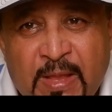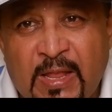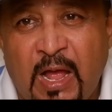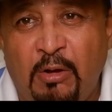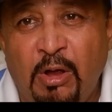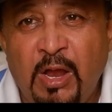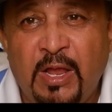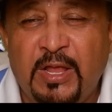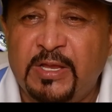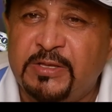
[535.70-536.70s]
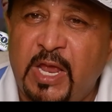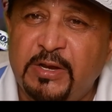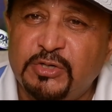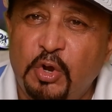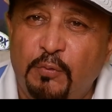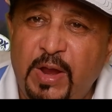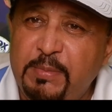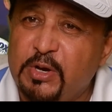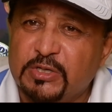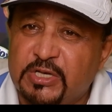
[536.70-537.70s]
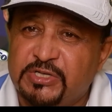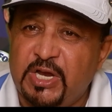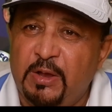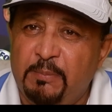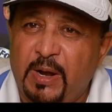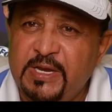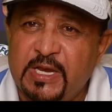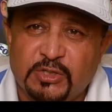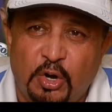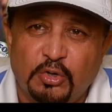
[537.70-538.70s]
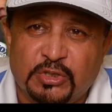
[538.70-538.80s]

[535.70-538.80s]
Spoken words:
now there is no way, because the money has gone